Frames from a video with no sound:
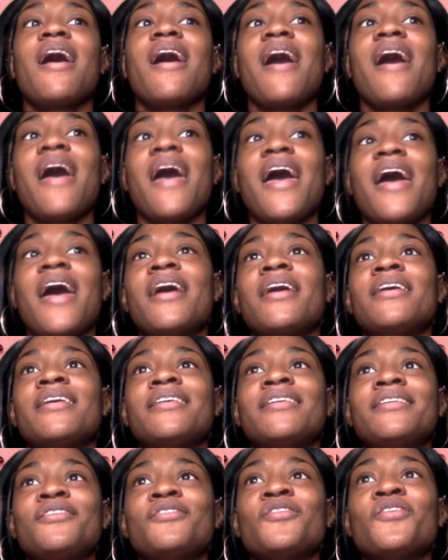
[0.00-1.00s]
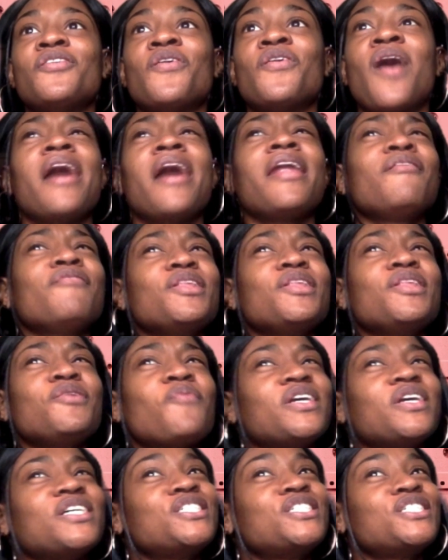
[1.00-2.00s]
And, I didn't really
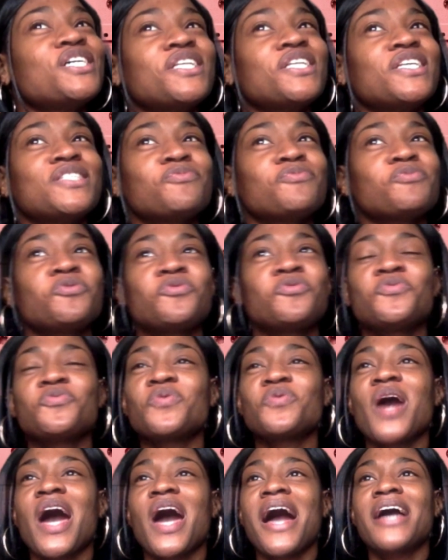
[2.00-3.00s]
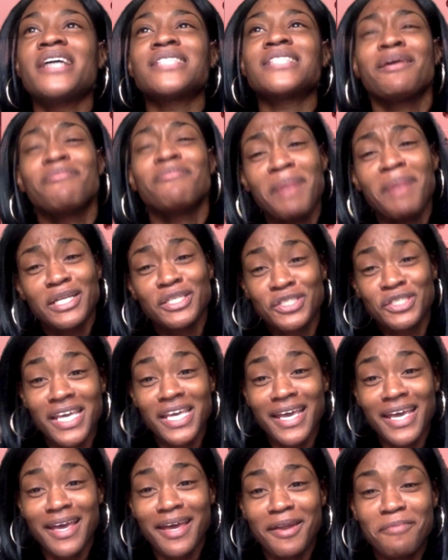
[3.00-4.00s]
want to share this with you guys. I mean, I
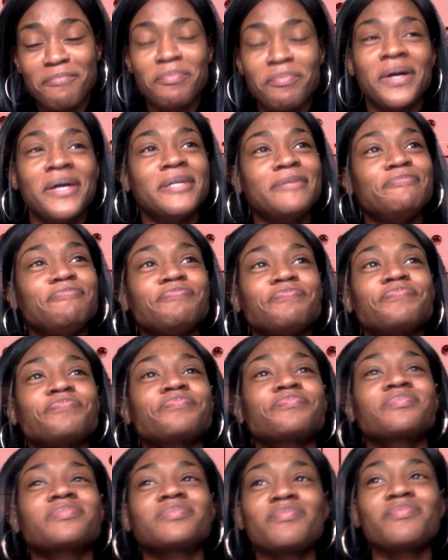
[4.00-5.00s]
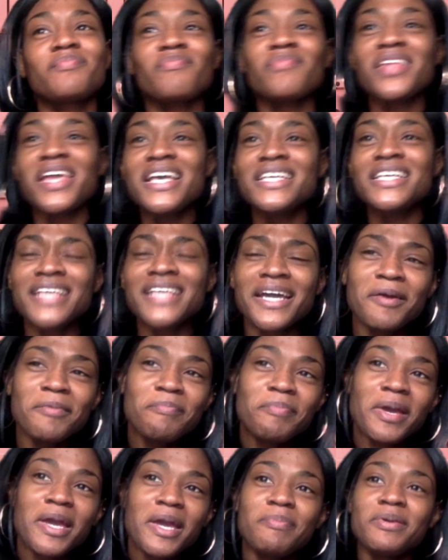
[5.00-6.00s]
did, but it's like a
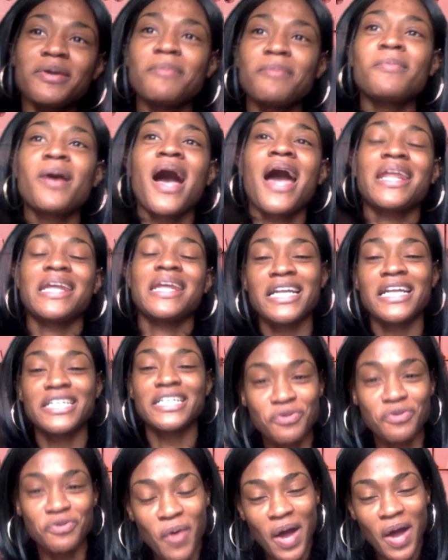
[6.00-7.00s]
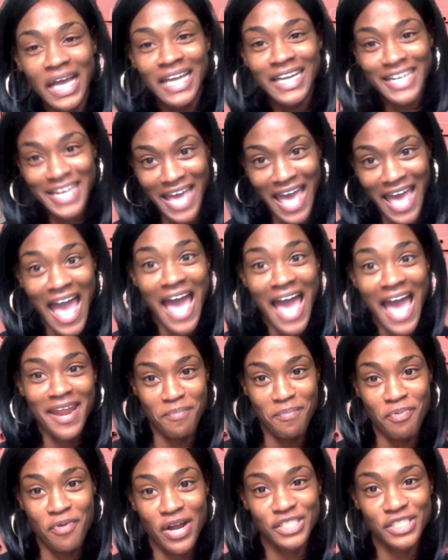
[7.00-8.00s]
baby of mine, and I just don't want any added
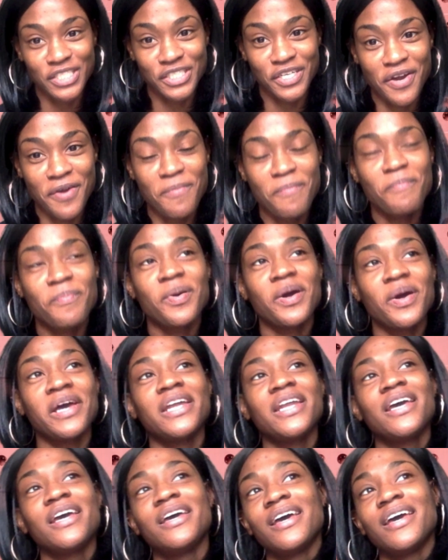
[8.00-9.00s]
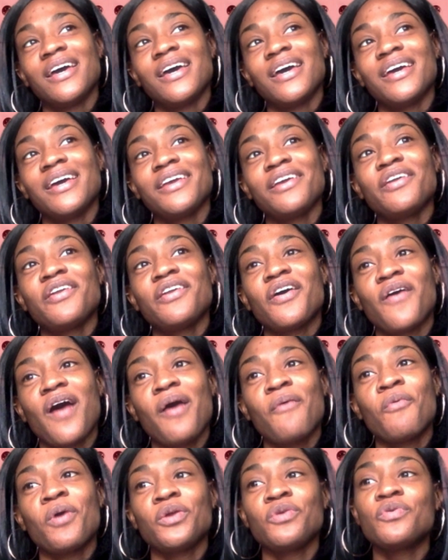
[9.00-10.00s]
pressure. But, I
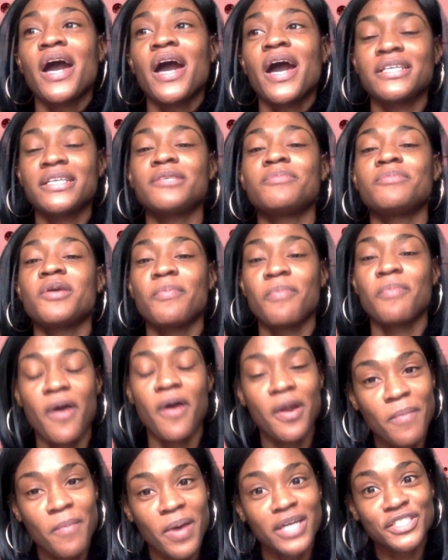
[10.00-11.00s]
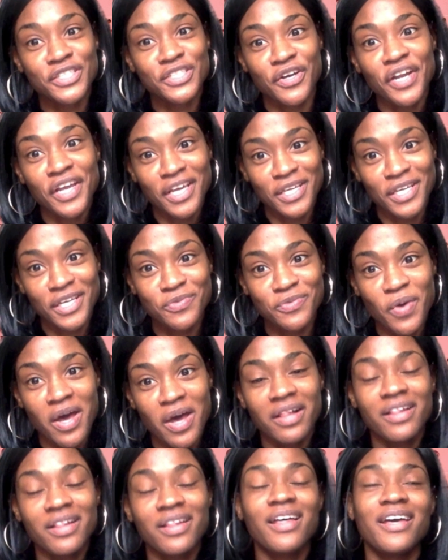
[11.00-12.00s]
want you guys to be a part of my journey as
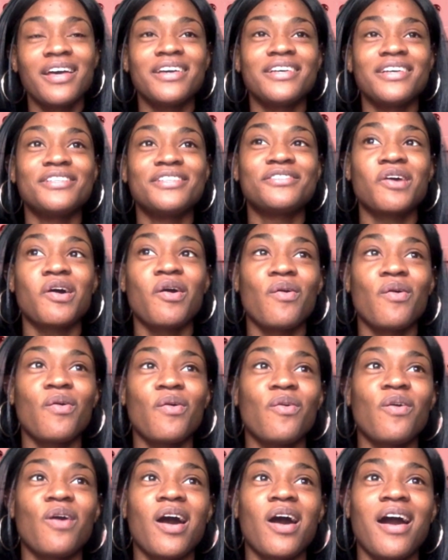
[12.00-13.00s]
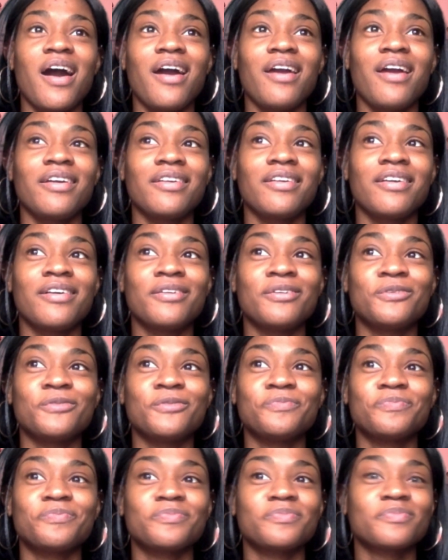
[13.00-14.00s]
well. So, I'm
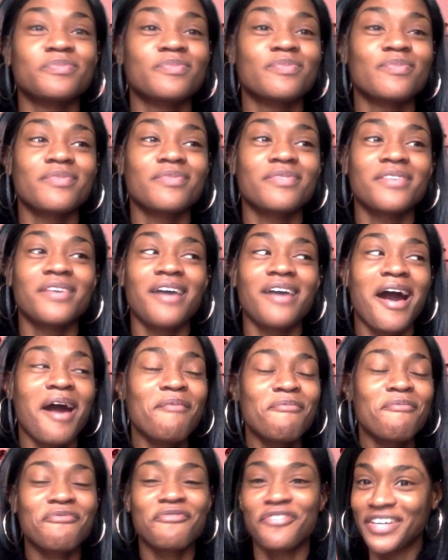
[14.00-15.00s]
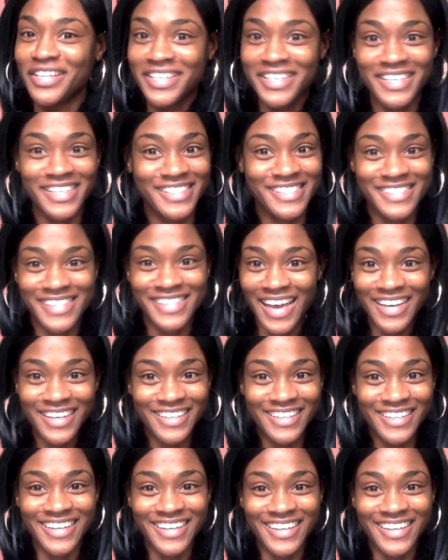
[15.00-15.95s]
really excited.